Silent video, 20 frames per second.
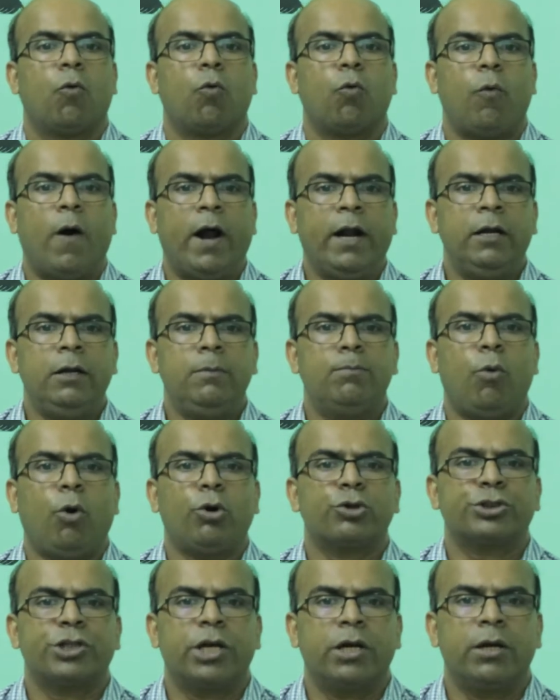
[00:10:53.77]
one
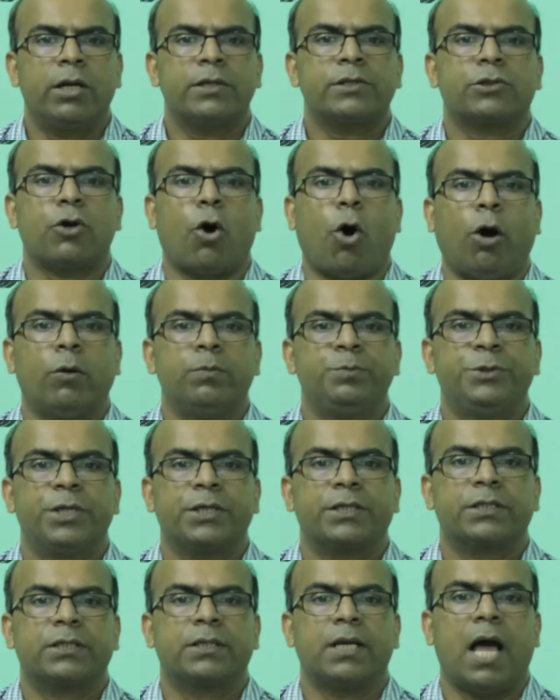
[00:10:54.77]
motionless
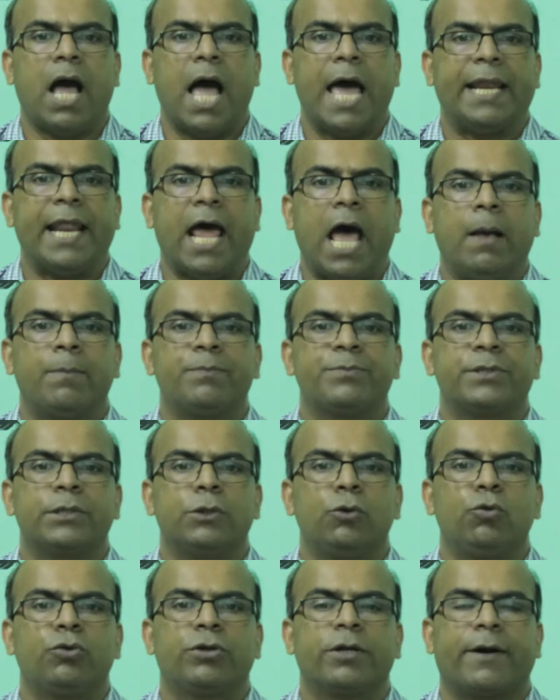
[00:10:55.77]
object at
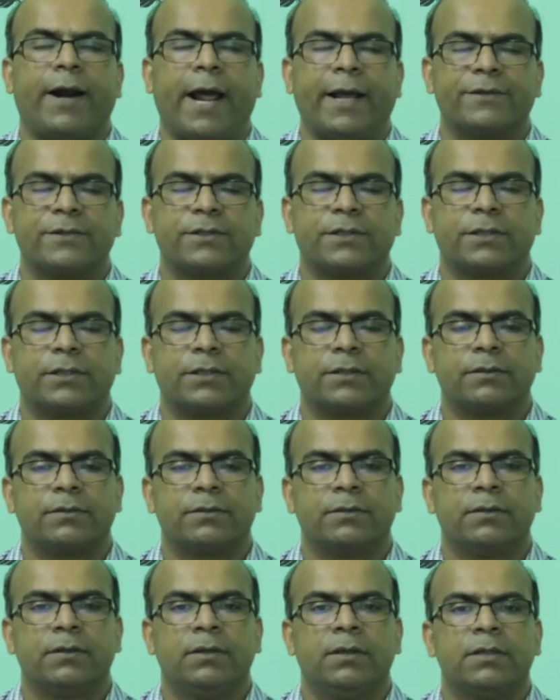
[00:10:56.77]
absolute rest,
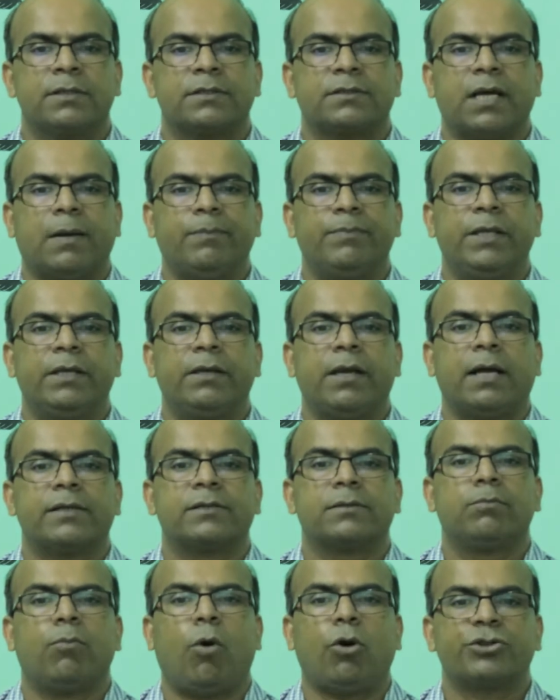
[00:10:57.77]
something
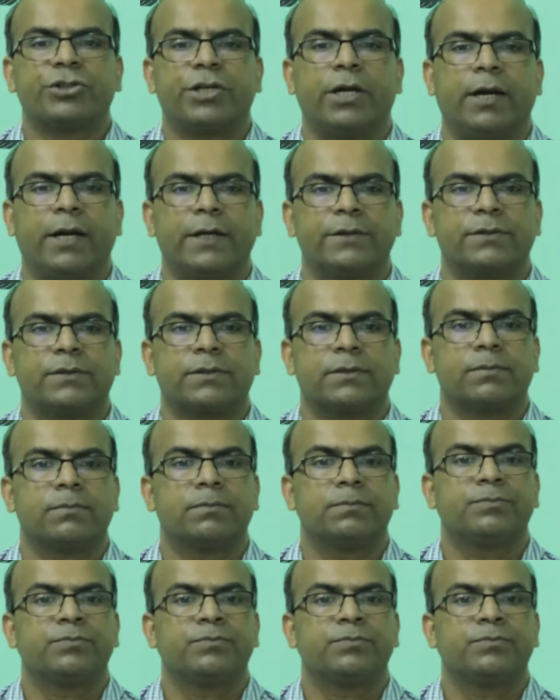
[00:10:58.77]
as motionless.